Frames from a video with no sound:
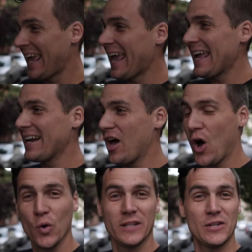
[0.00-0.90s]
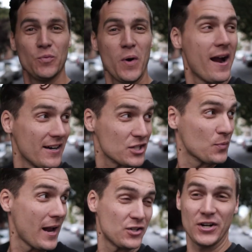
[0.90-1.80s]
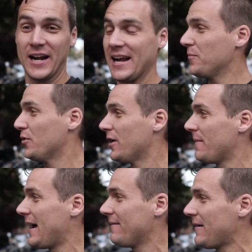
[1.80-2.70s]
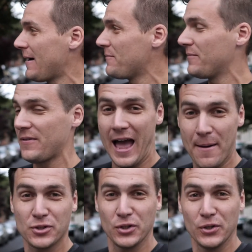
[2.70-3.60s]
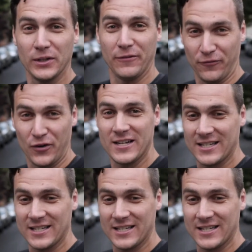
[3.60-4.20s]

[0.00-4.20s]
you know, he doesn't make movie-style videos.